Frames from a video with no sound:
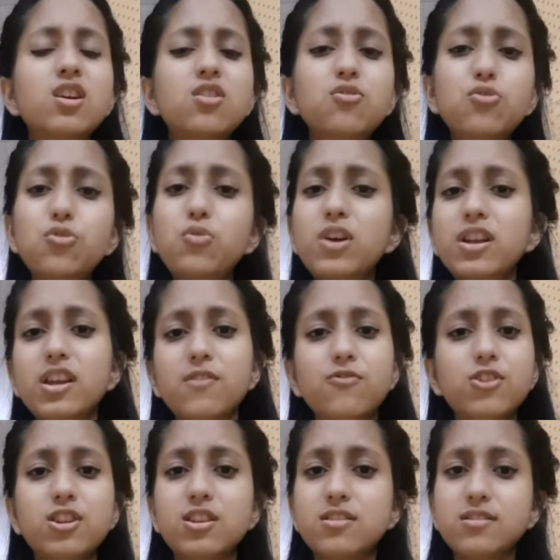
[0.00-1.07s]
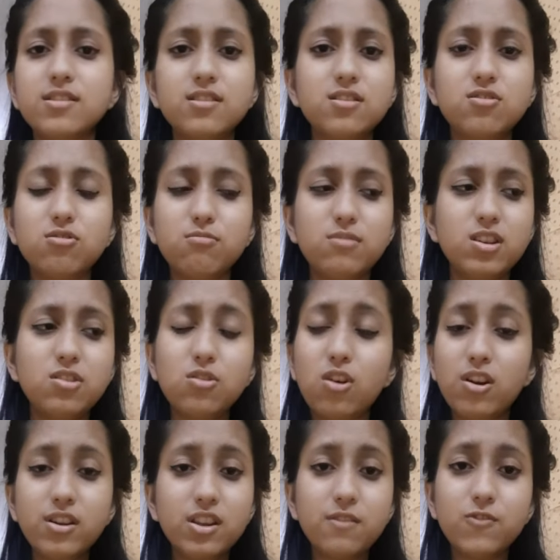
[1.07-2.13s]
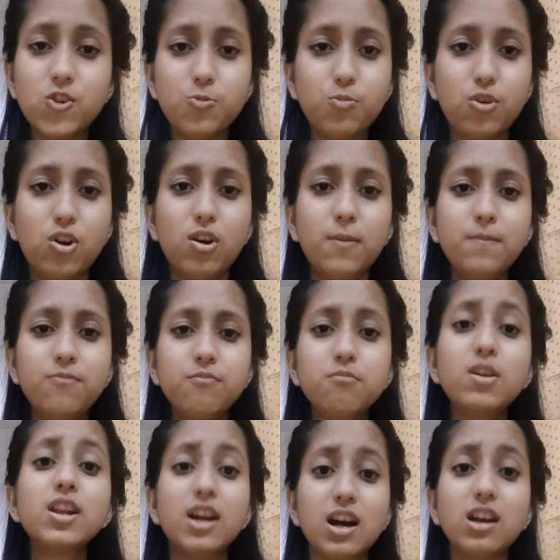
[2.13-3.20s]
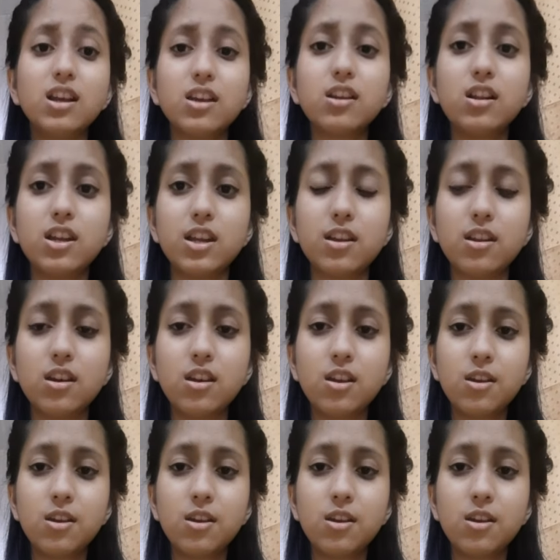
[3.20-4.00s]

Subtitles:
No one ever listens to me, not even mom. But uncle did.